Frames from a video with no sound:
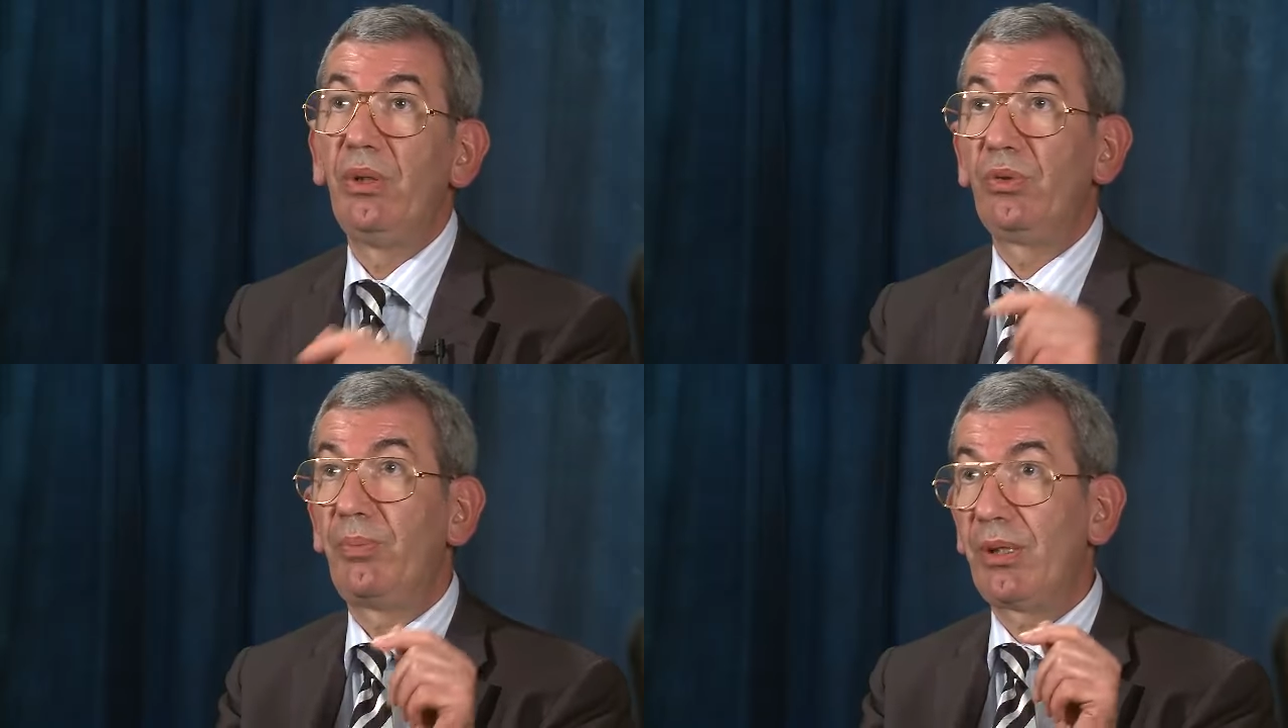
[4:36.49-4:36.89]

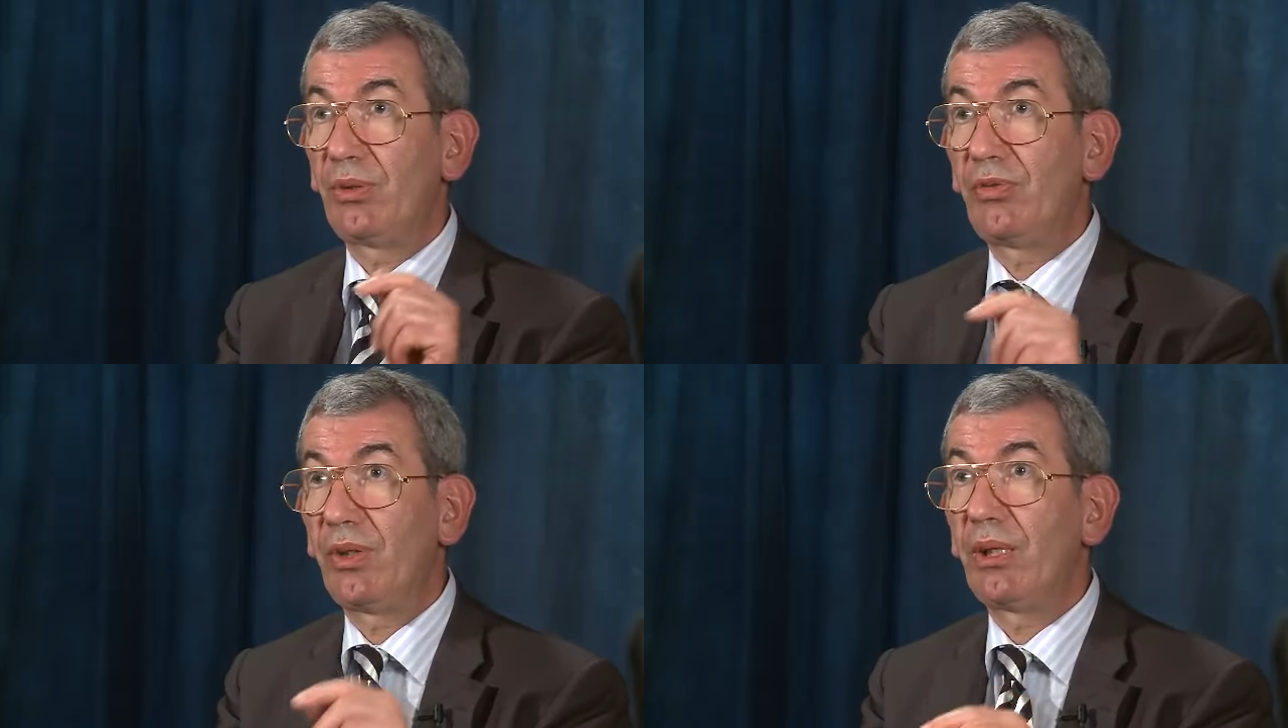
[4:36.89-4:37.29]
to pass
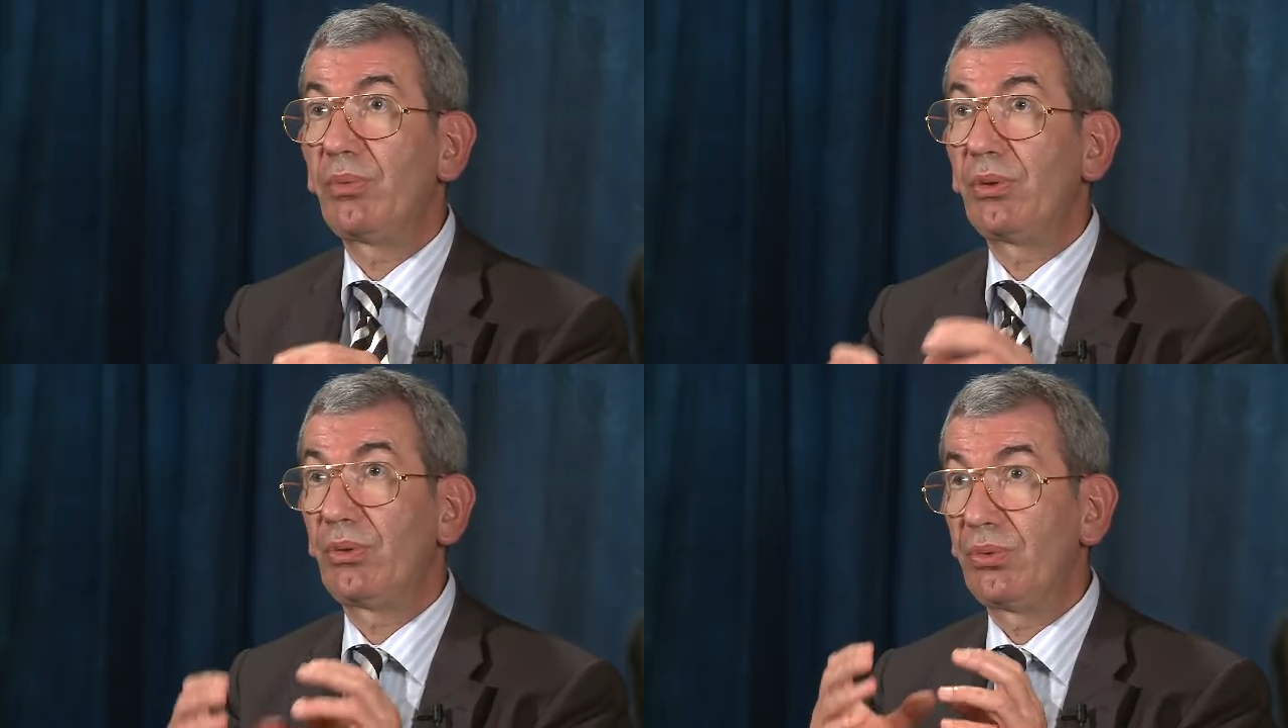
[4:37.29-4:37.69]
the
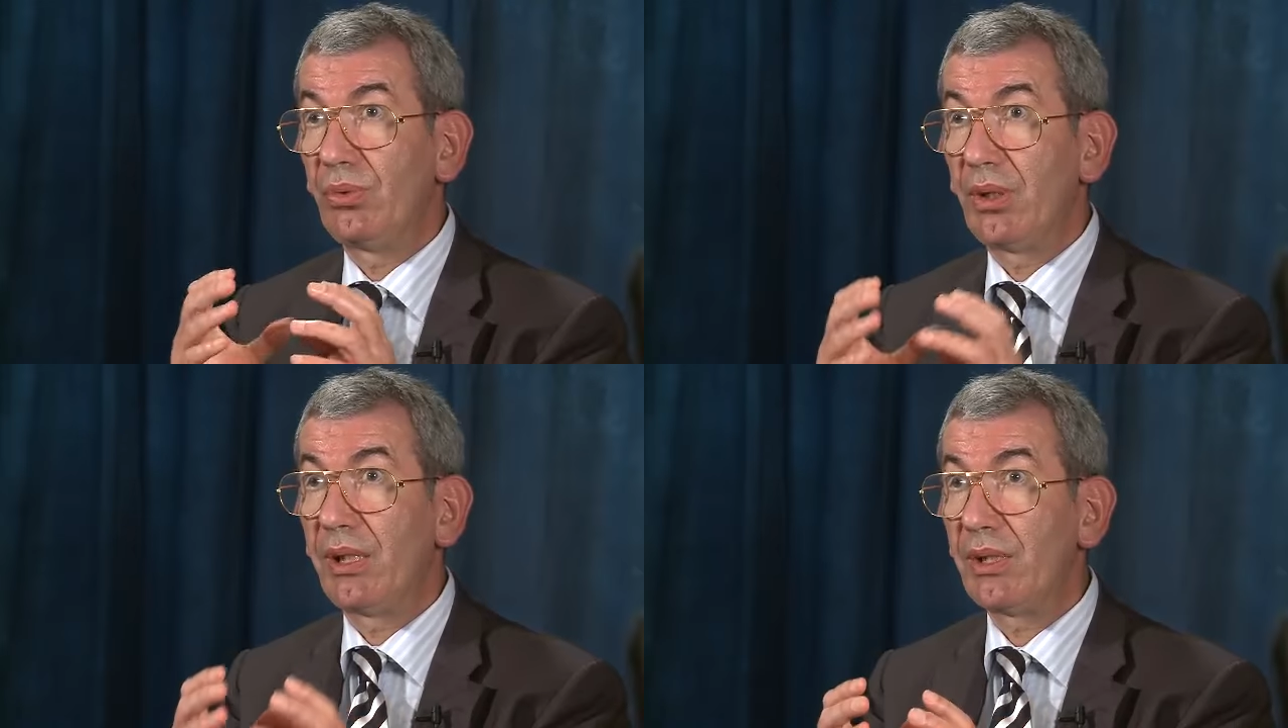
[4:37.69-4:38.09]
fiber
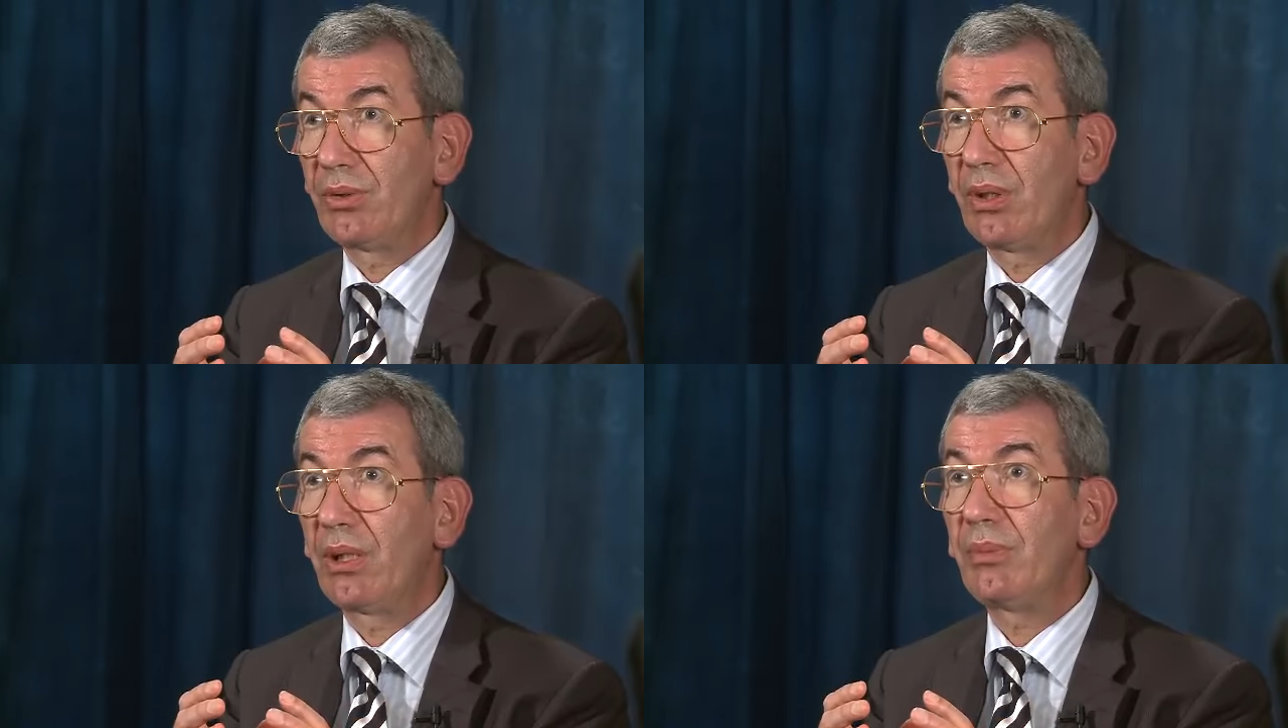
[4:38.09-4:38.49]
through a
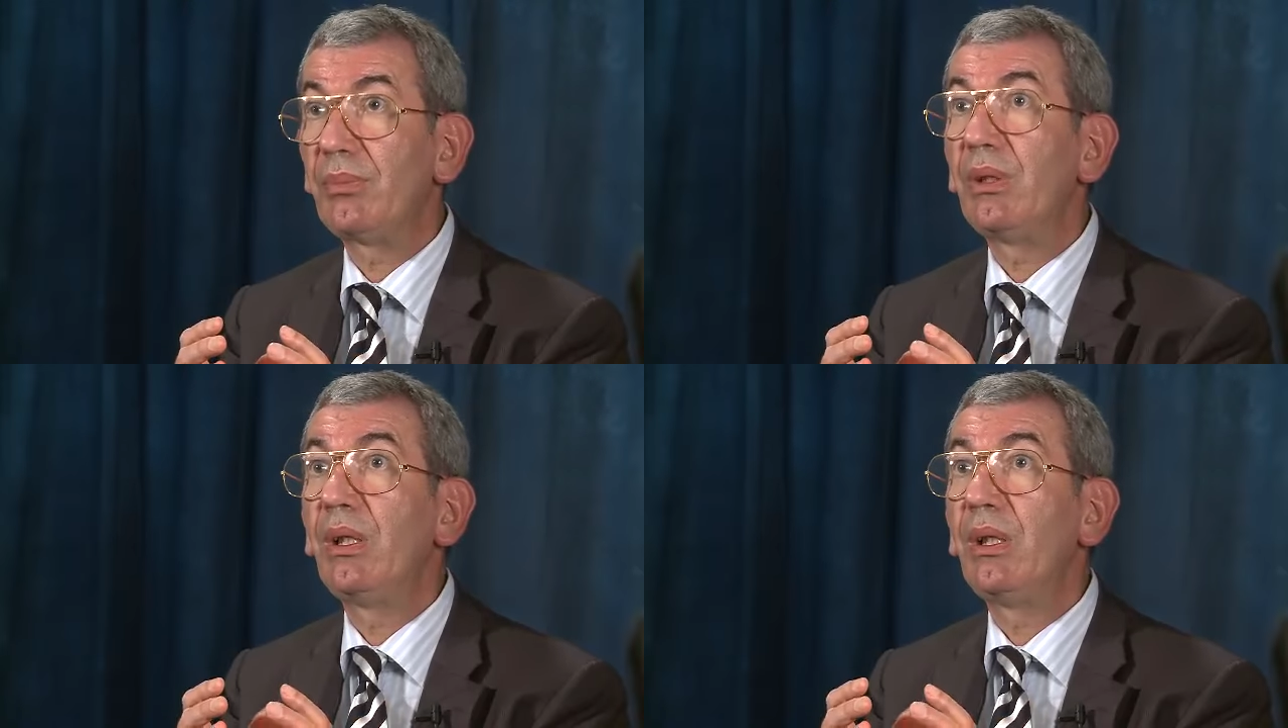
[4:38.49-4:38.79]
laser arm